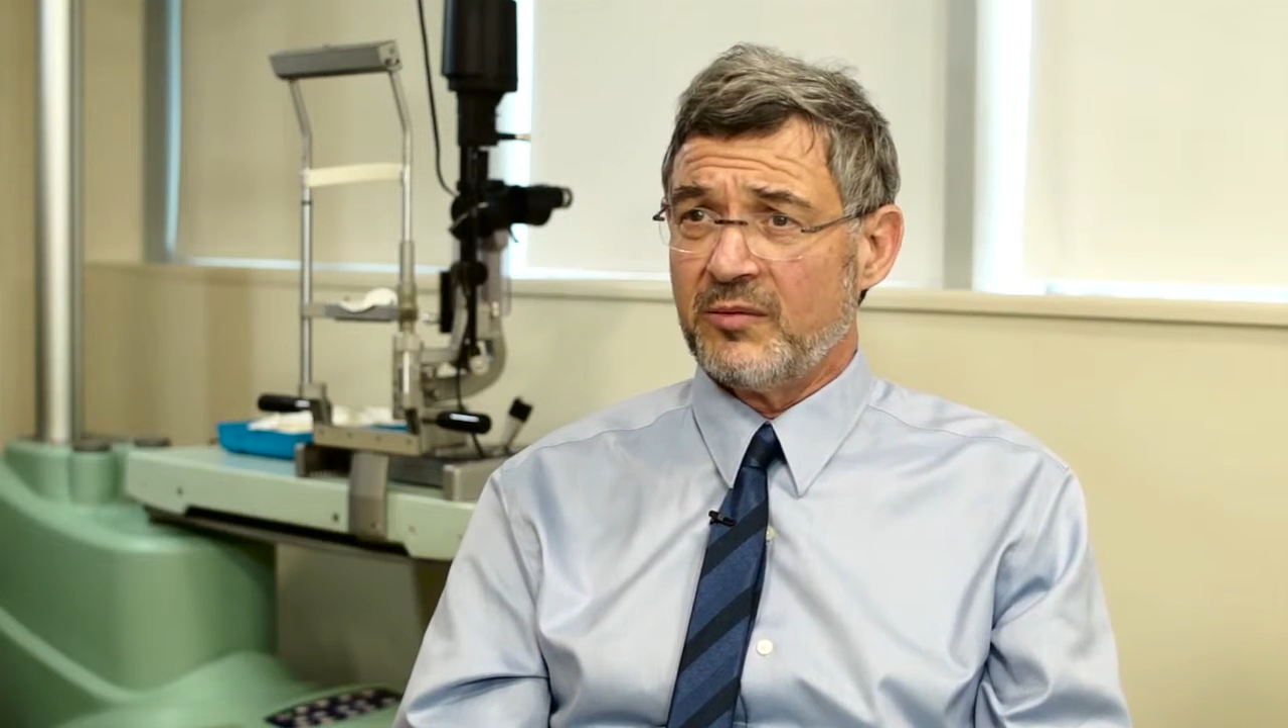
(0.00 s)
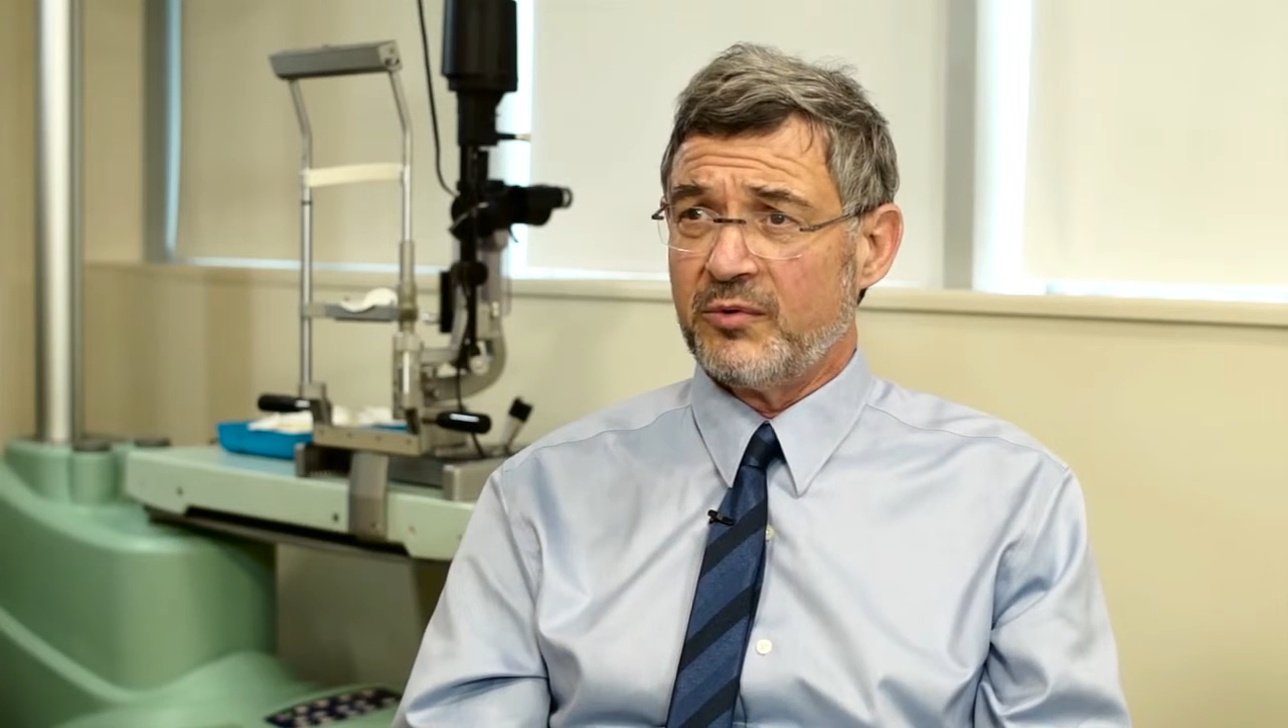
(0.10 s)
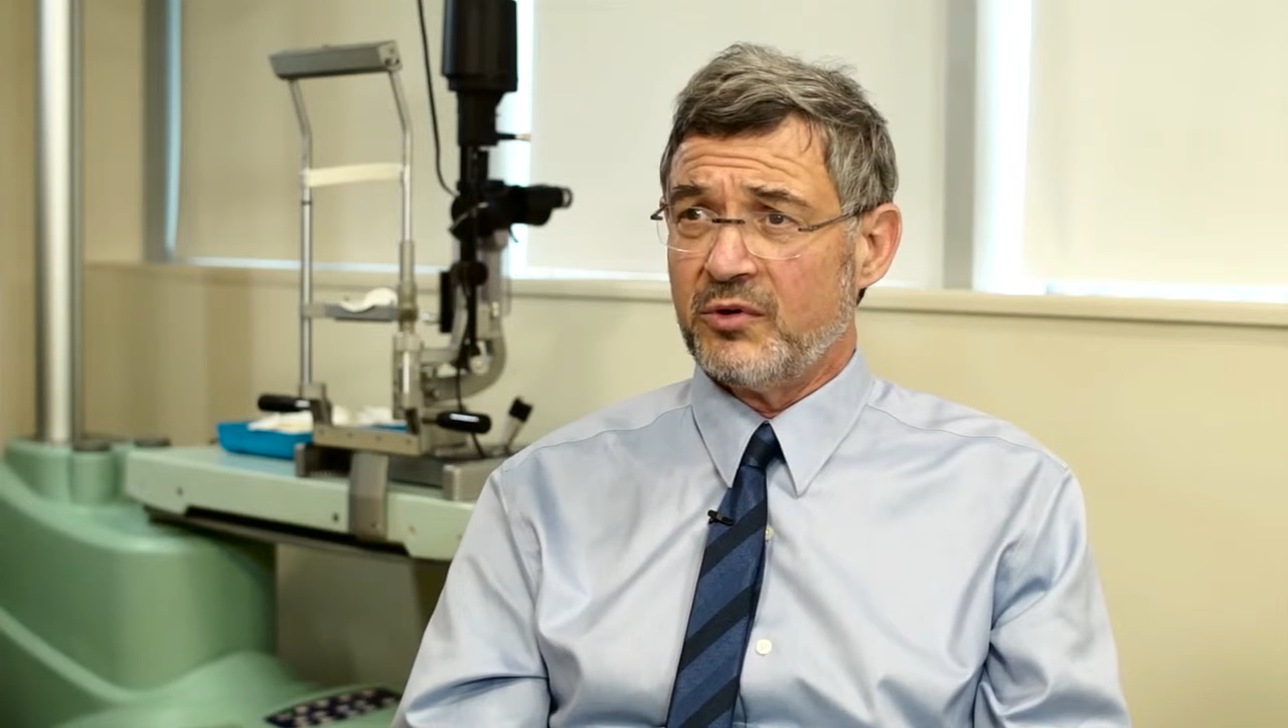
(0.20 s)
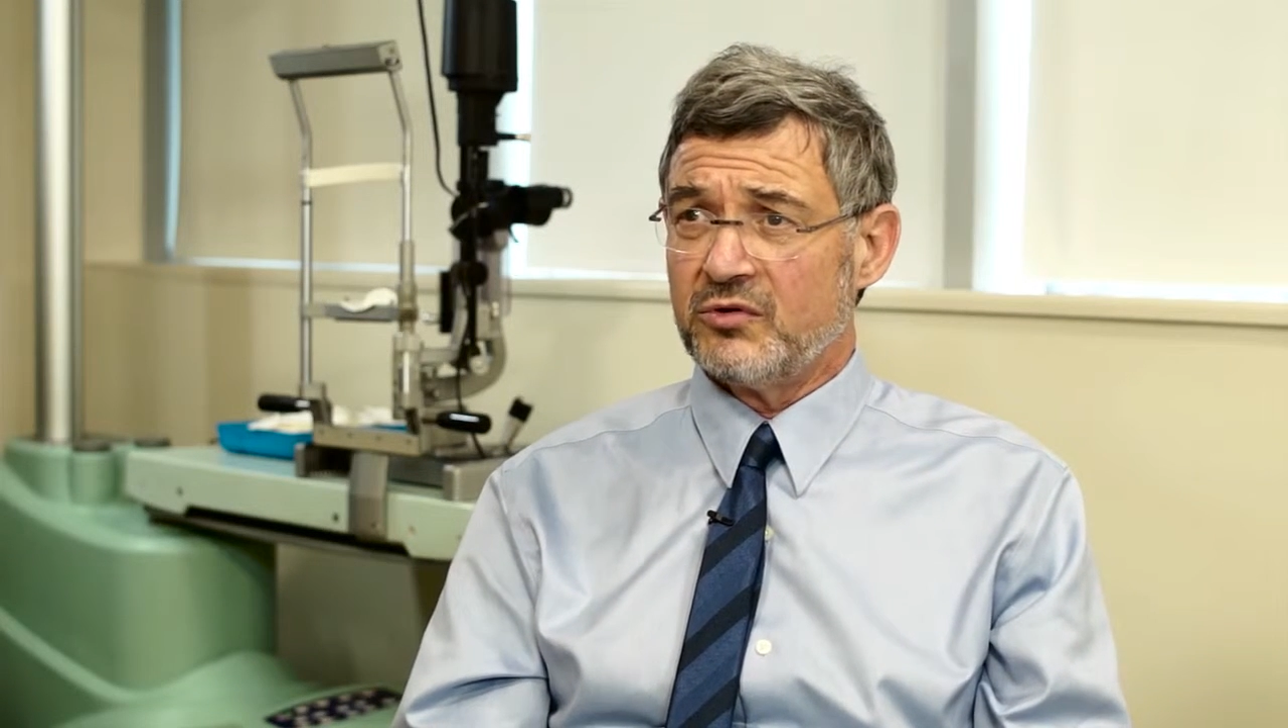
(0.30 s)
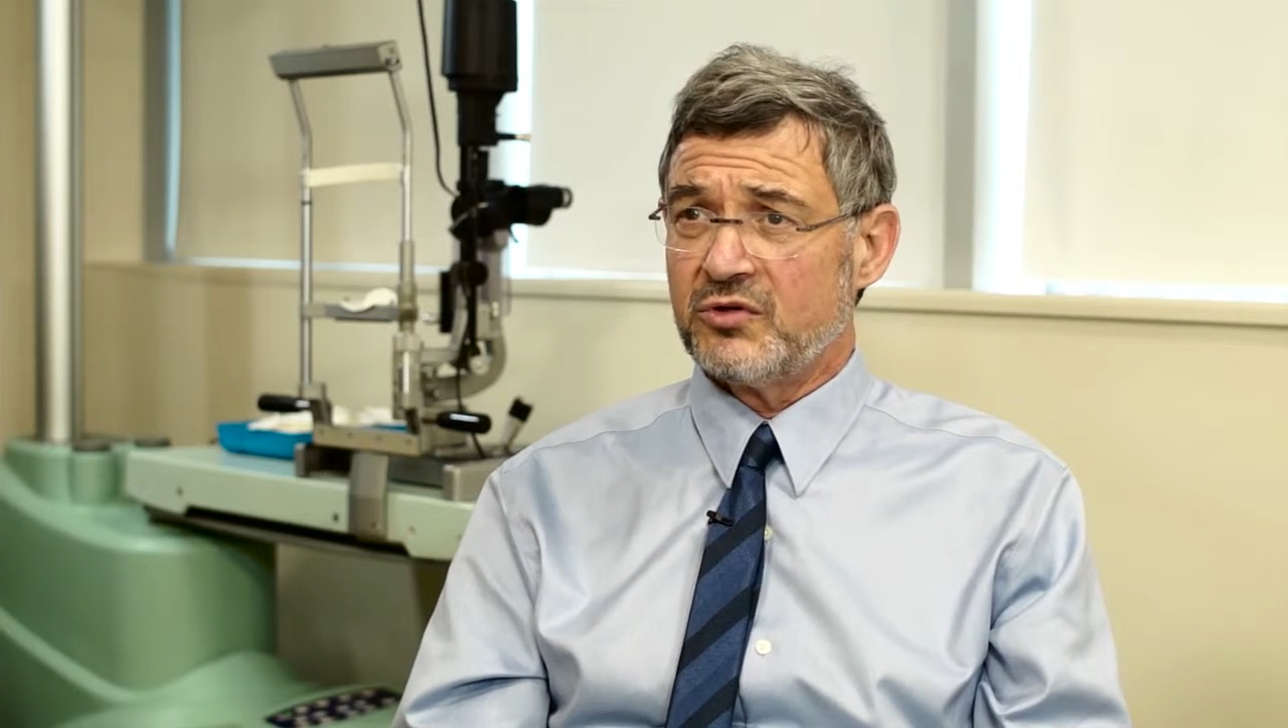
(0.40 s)

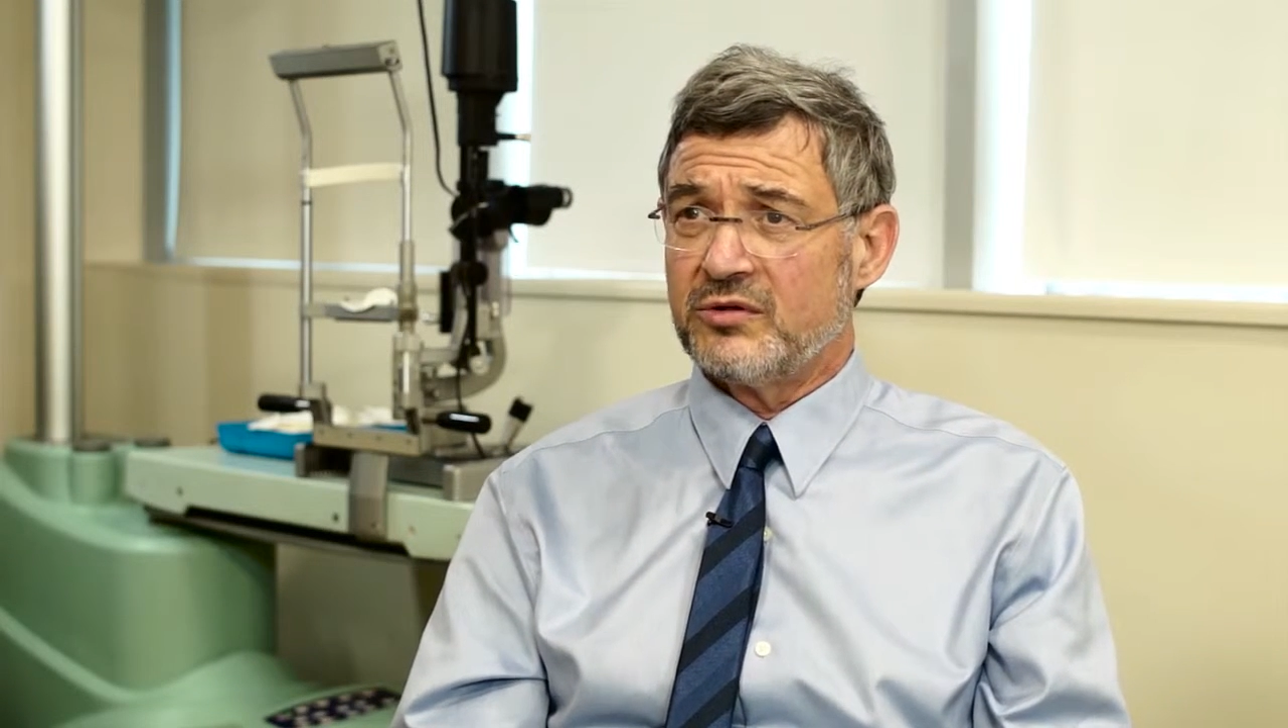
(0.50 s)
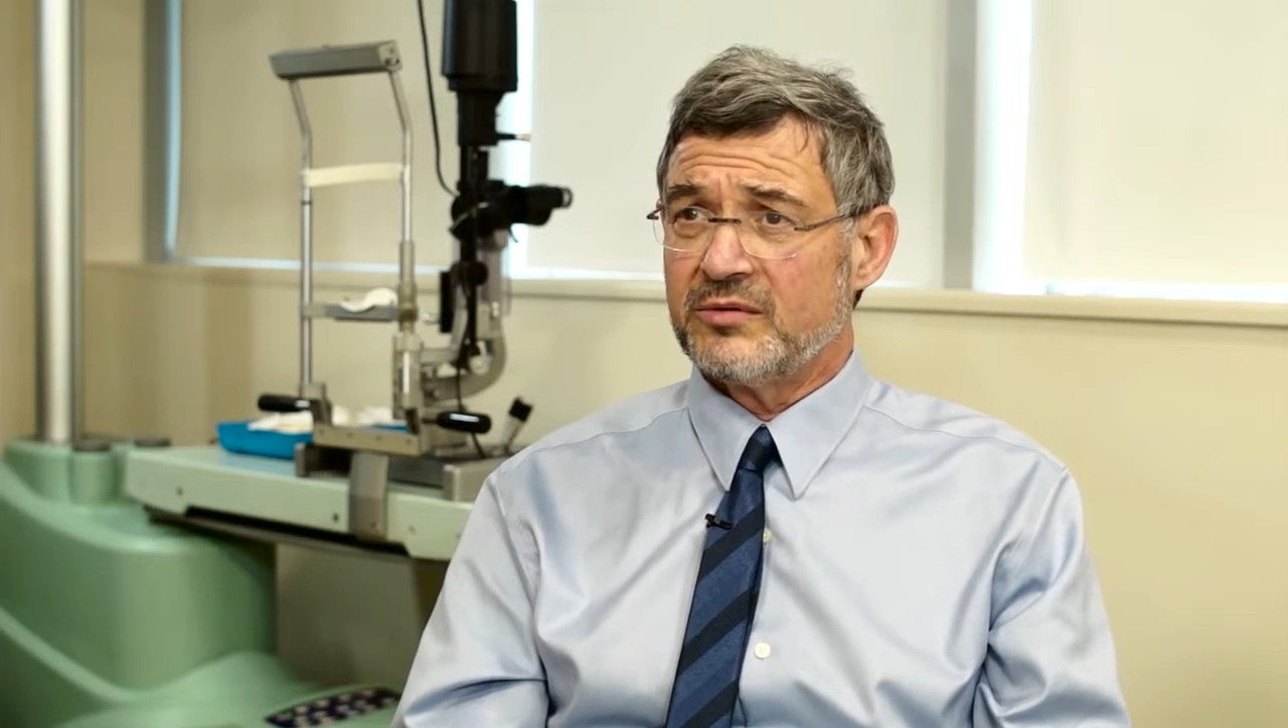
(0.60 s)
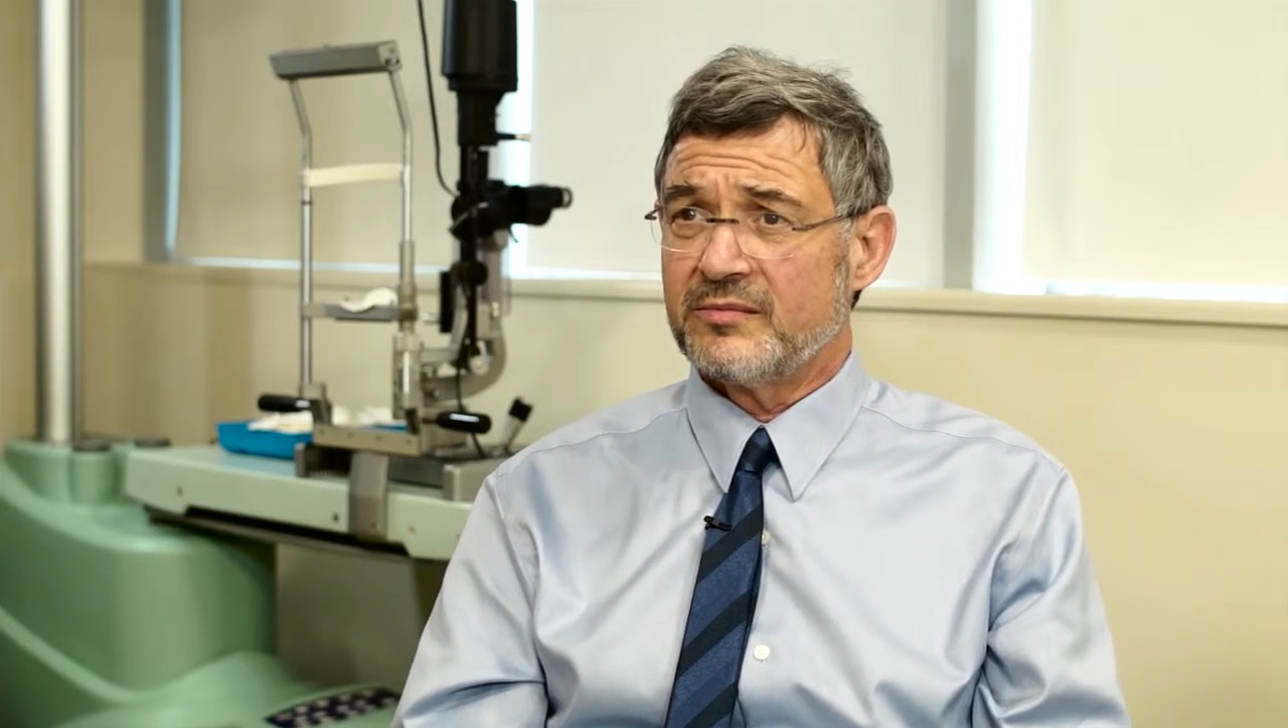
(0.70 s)
approach,